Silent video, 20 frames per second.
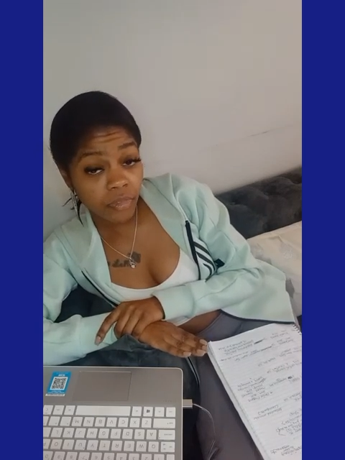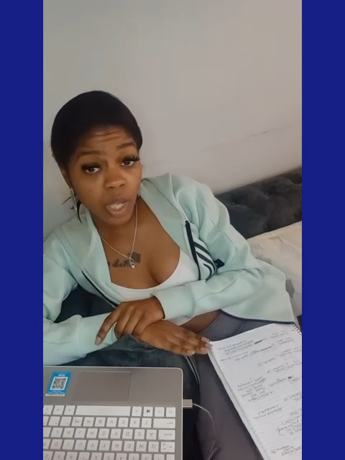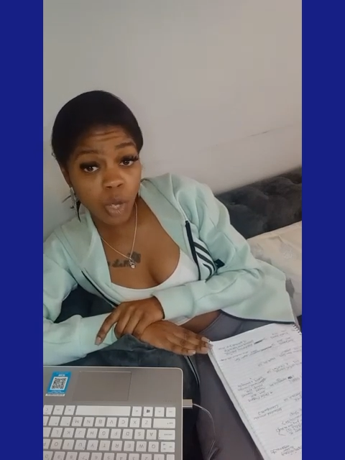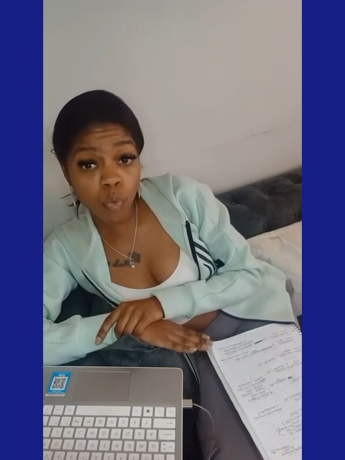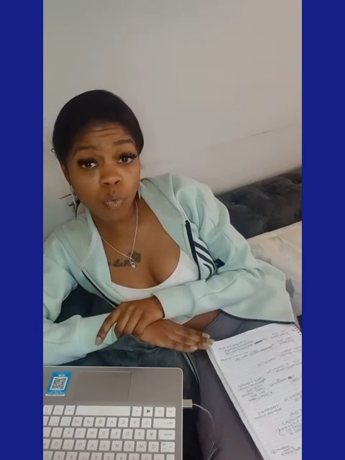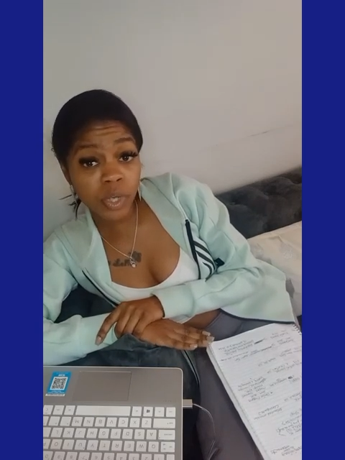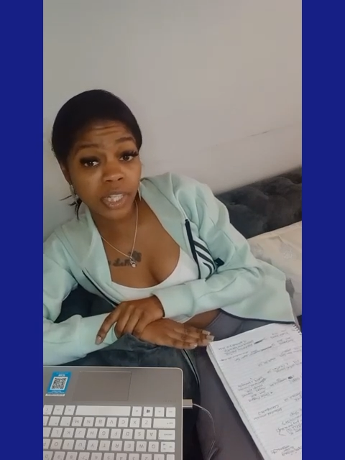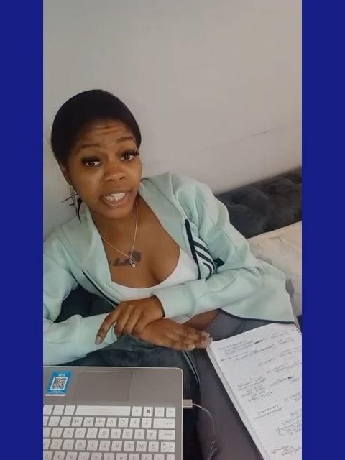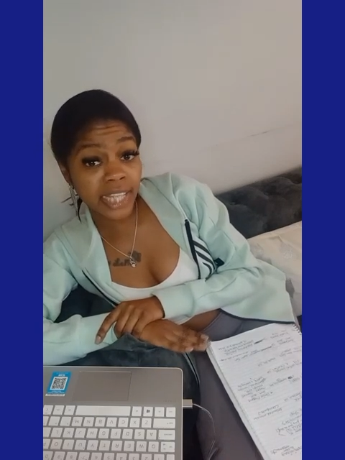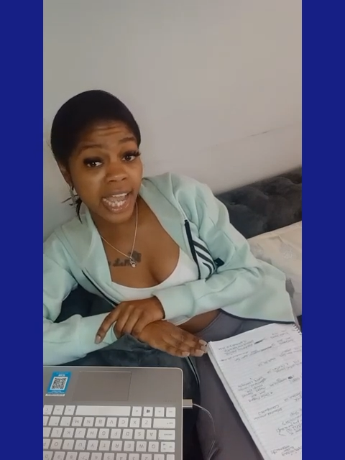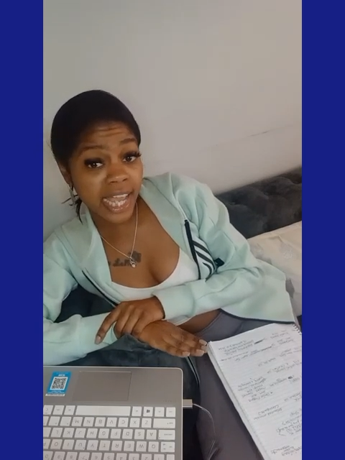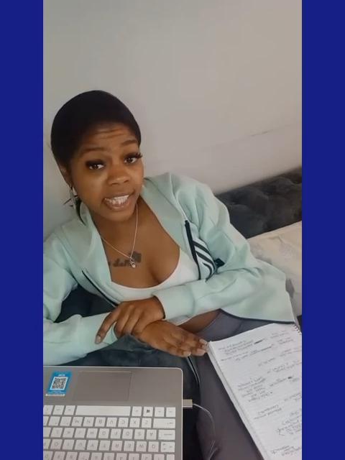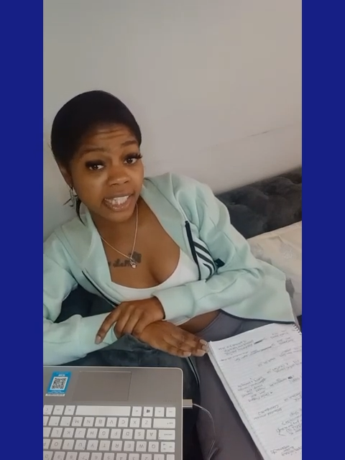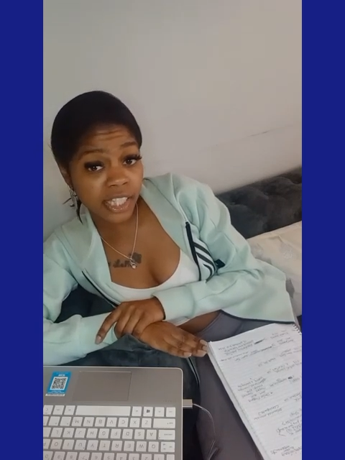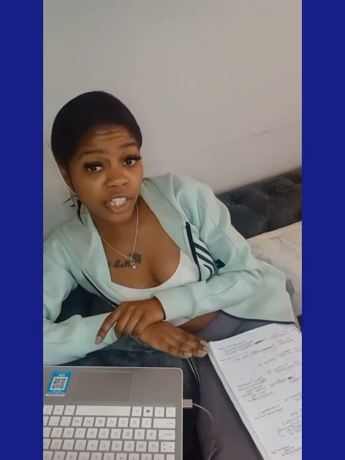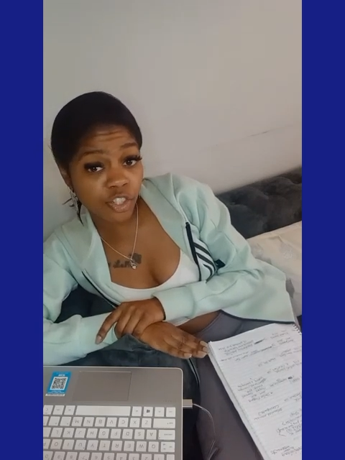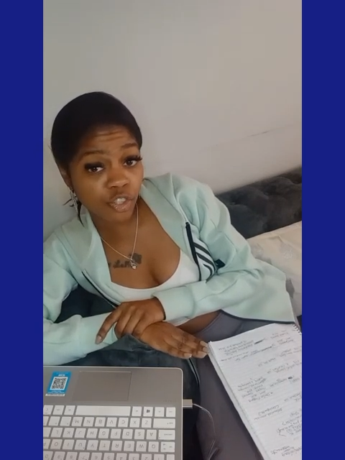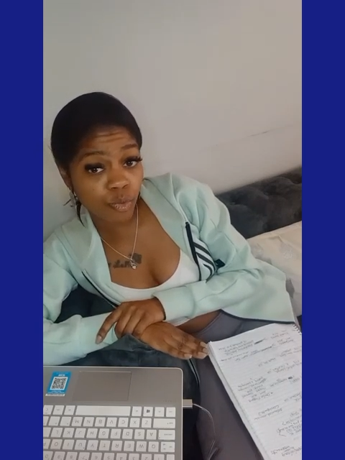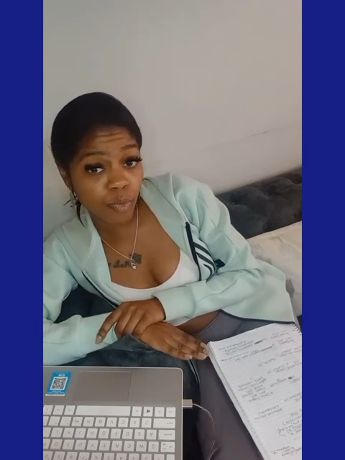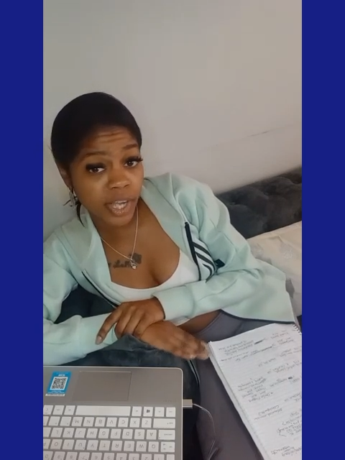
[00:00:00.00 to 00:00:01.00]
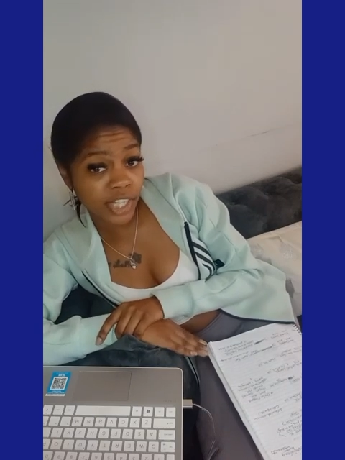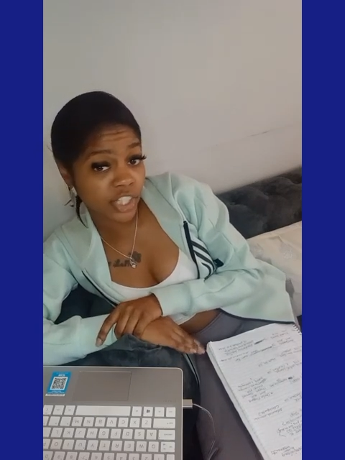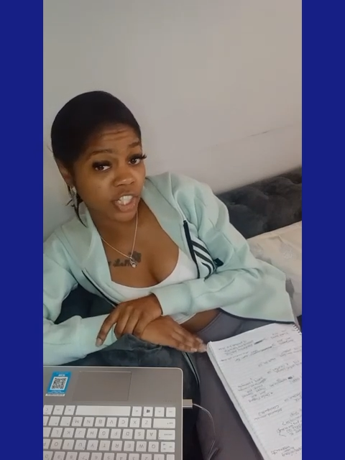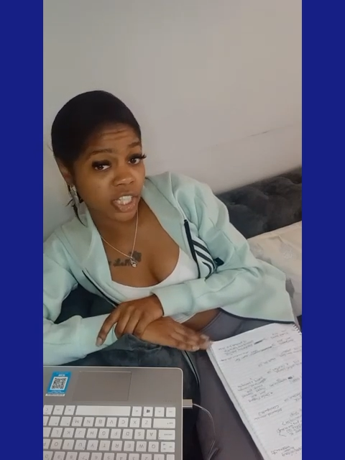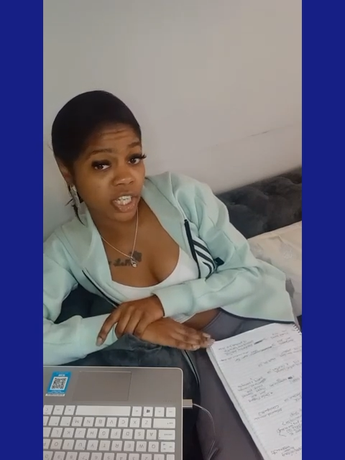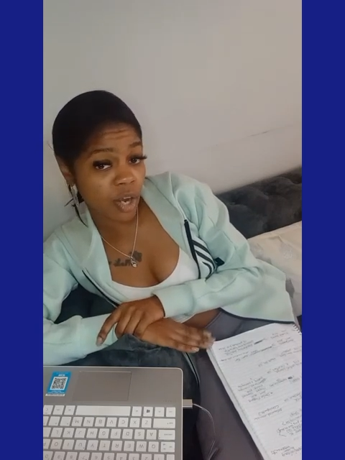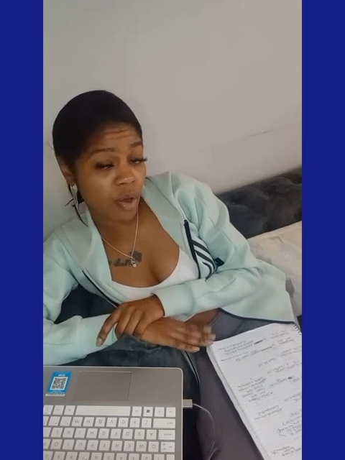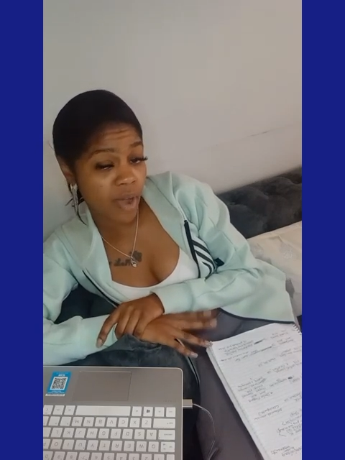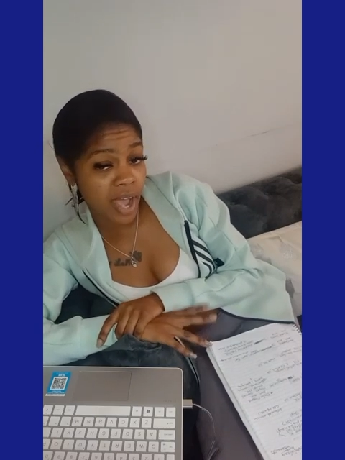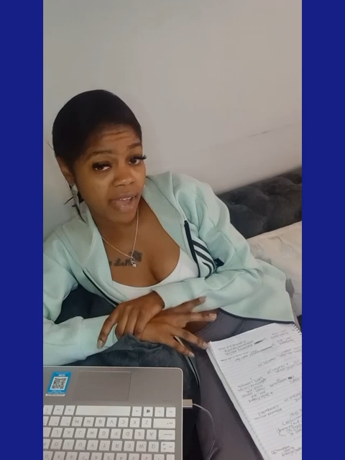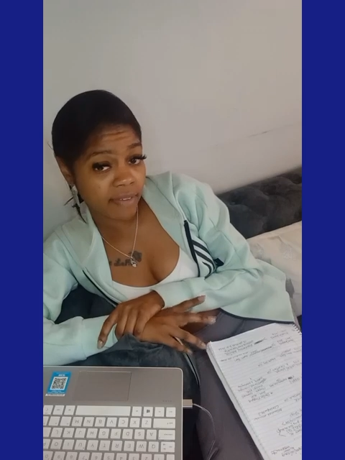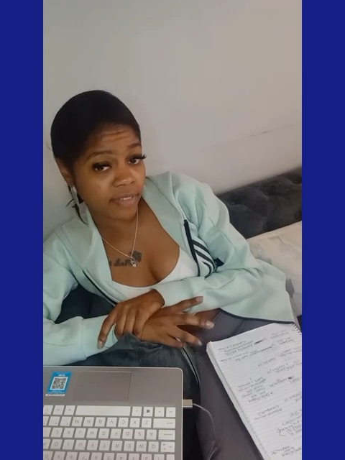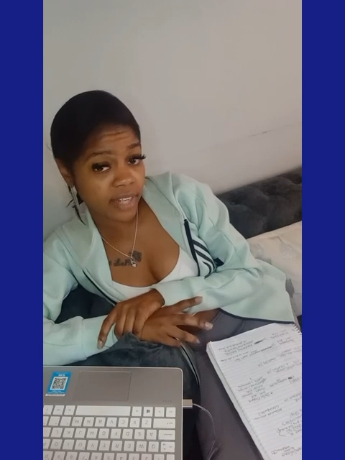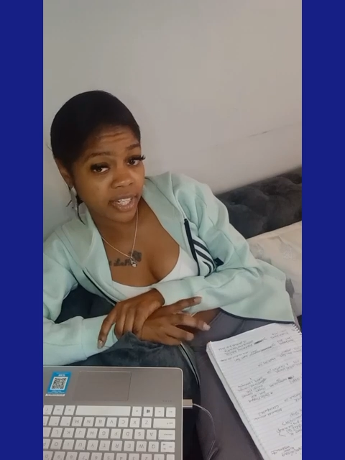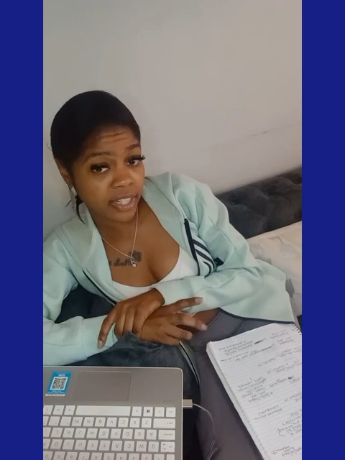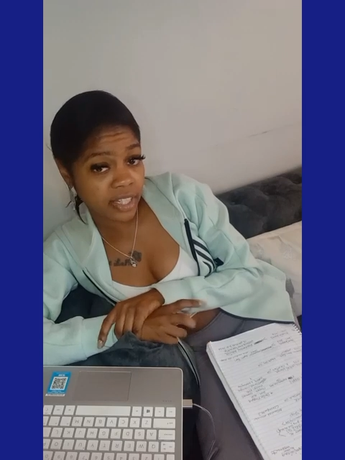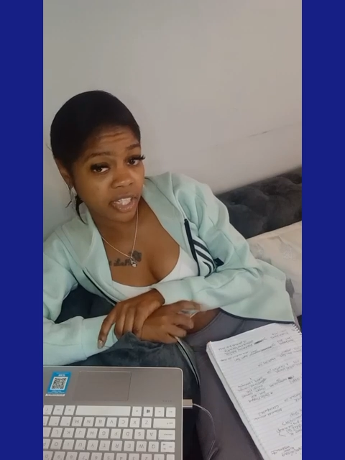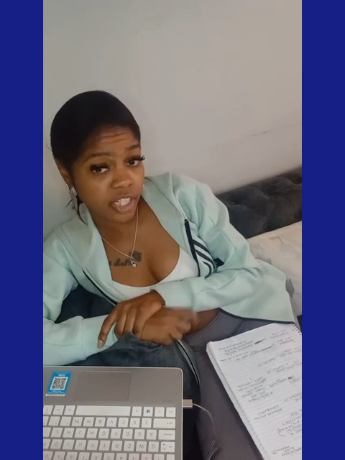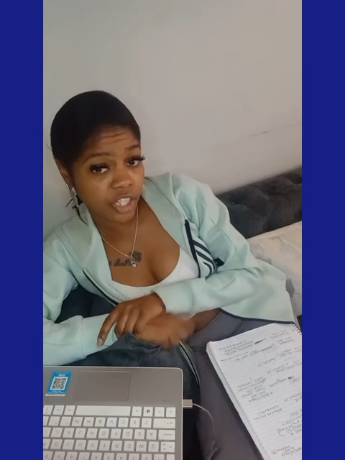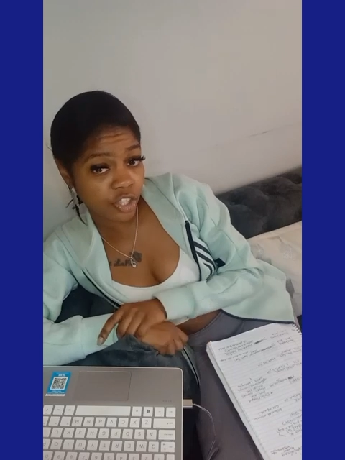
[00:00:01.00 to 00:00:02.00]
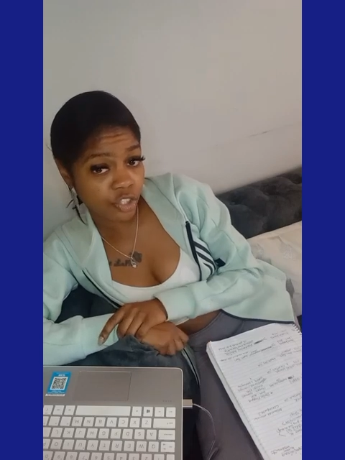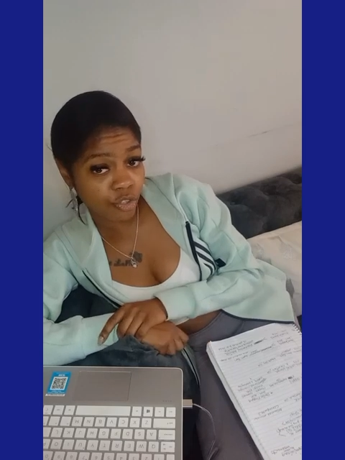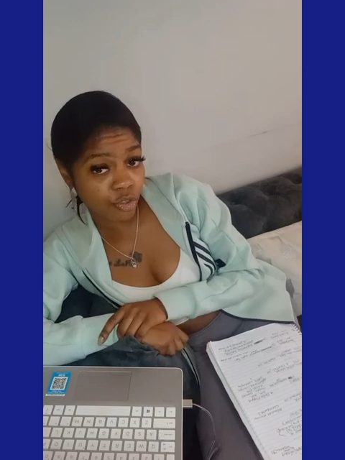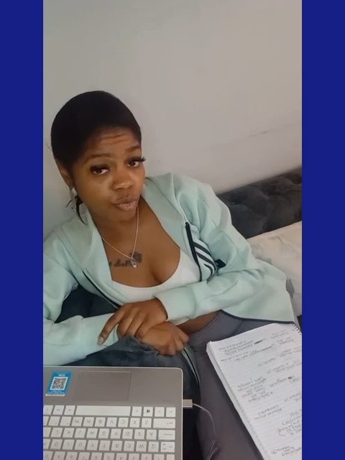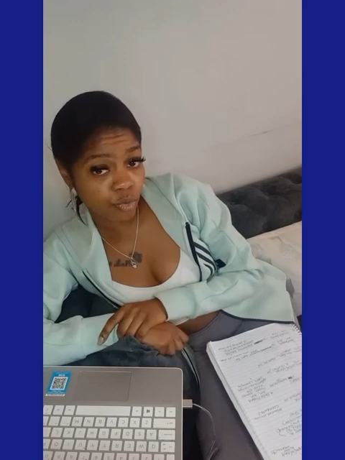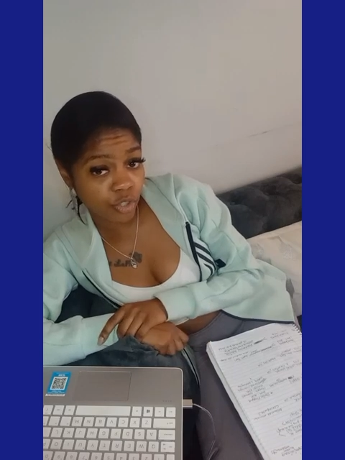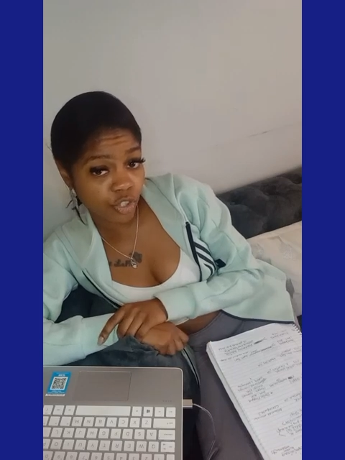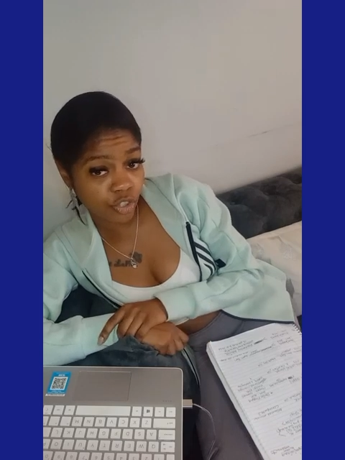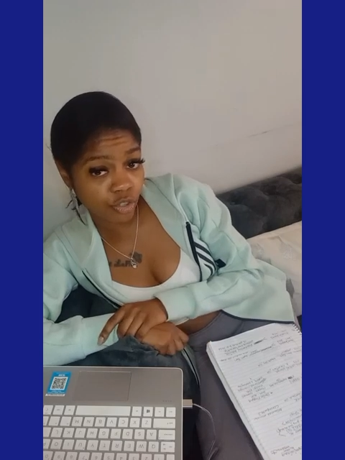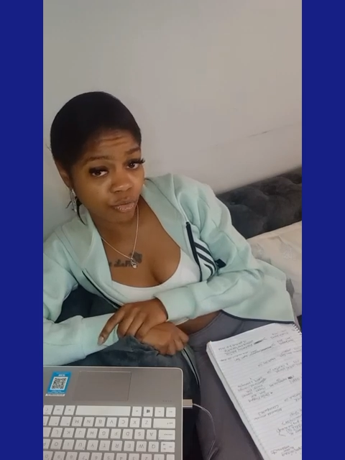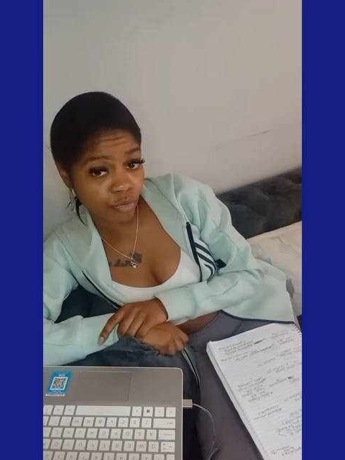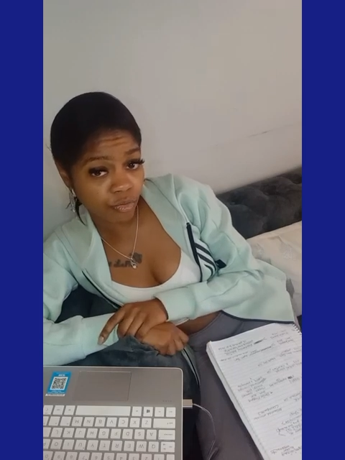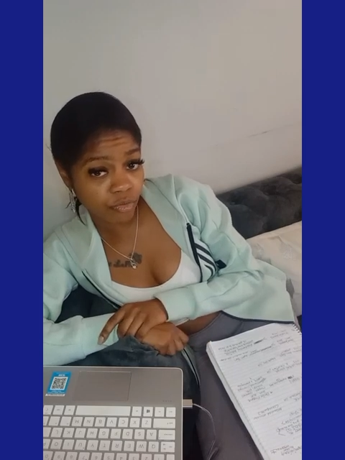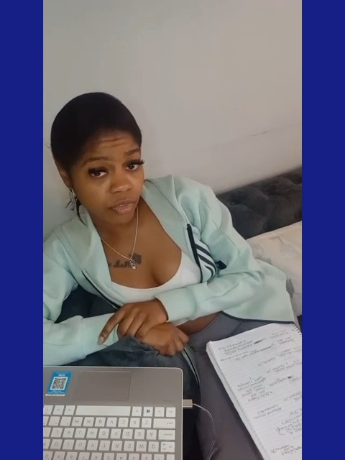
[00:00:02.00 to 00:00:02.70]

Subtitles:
with that situation. It don't have nothing to do with you.